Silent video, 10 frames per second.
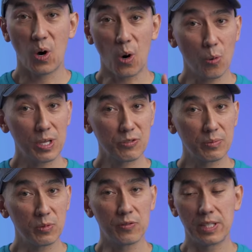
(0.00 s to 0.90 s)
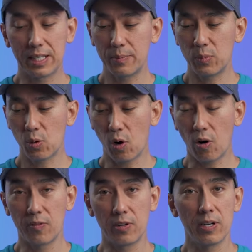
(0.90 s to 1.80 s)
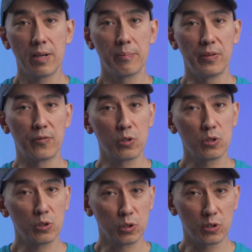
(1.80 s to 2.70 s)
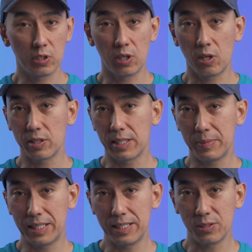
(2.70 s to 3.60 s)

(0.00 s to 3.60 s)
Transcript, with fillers: Always remove the gimbal cover before you turn on the Mini